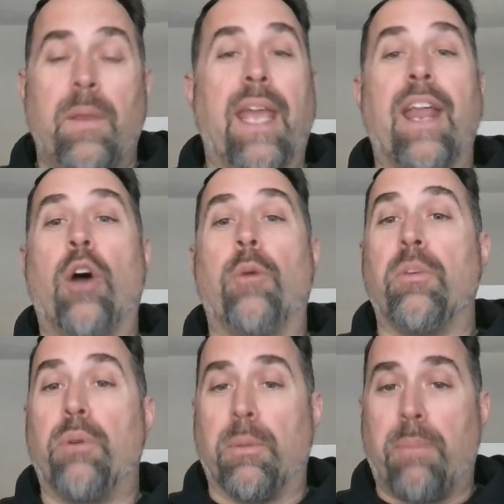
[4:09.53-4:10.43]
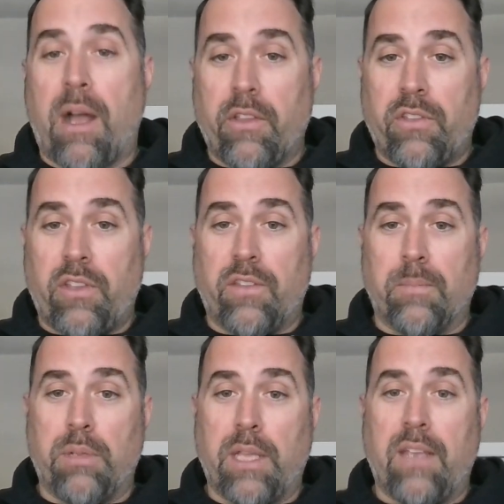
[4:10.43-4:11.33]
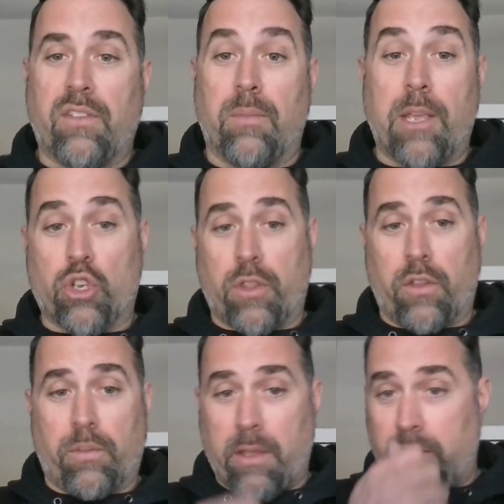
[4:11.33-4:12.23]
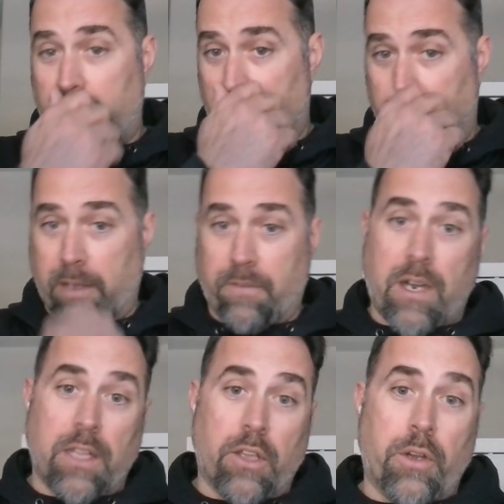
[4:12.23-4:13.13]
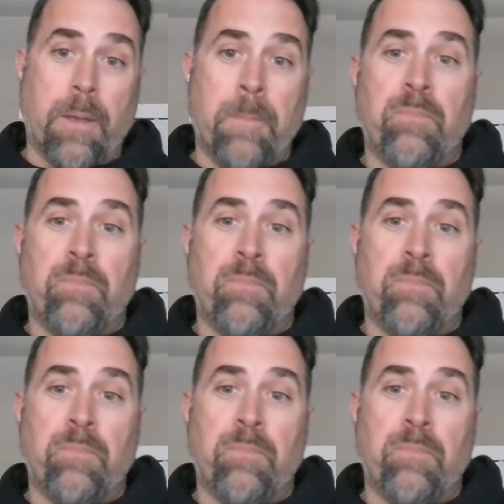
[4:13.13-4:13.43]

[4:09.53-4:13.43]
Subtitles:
It helps you put policies in place and make sure those policies are being followed.